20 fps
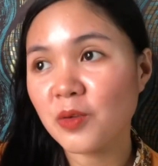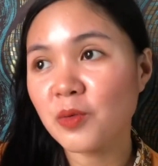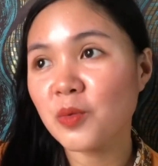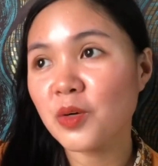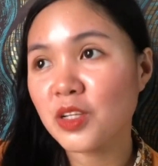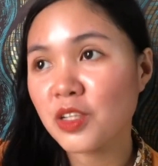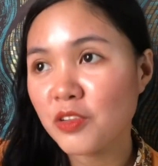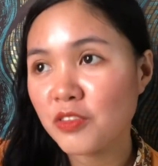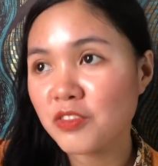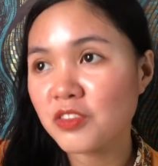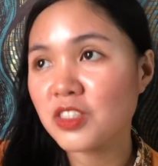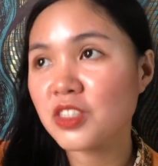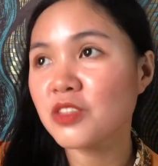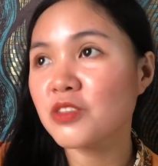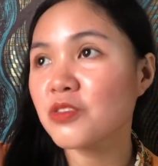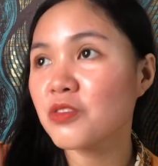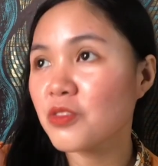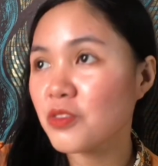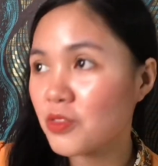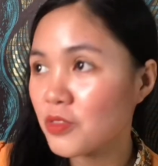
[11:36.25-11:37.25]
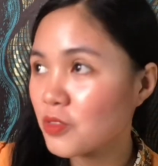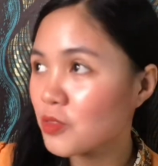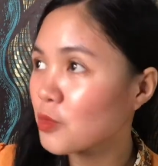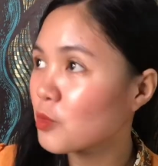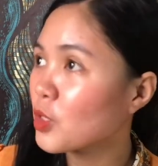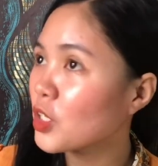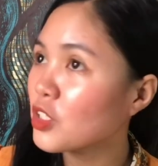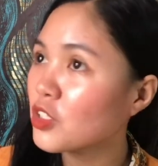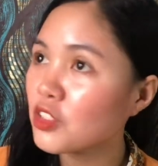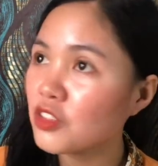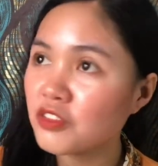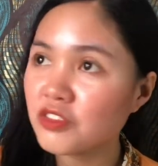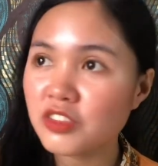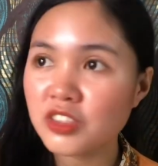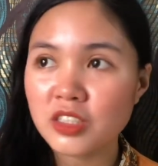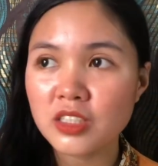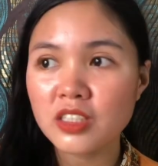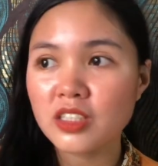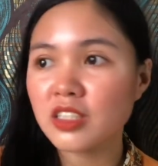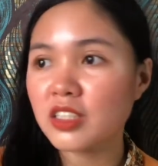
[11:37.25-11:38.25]
one of
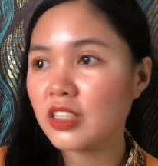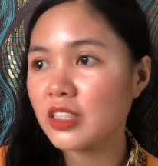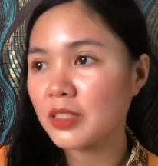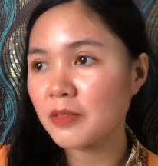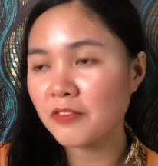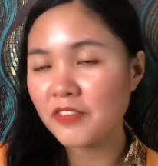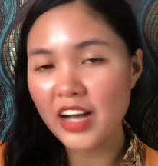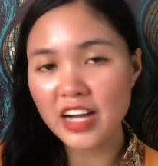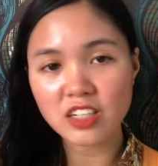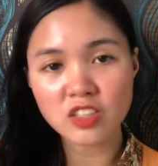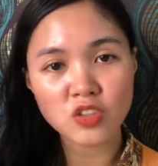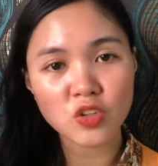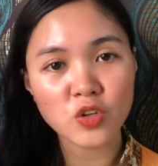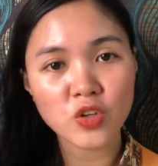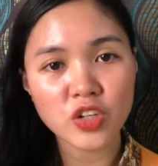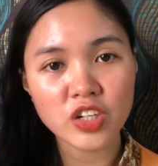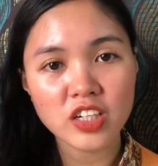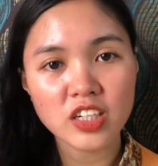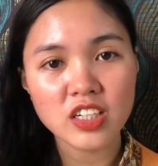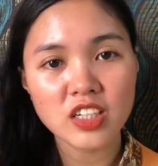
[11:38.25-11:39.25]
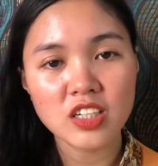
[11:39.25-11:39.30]
the factor